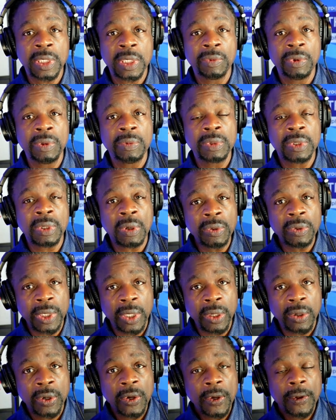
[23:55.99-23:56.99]
And we would go
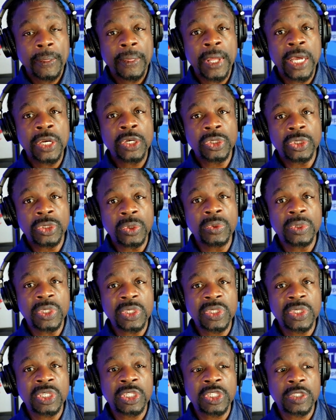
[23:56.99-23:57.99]
there and do
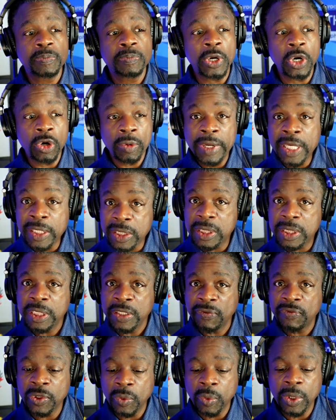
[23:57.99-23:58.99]
this experiment,
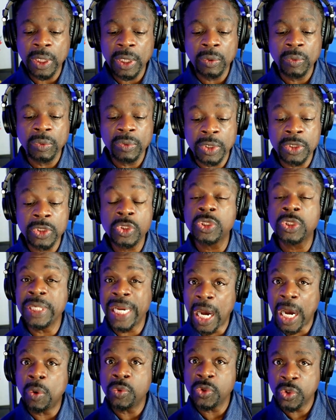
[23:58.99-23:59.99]
if you will, that's now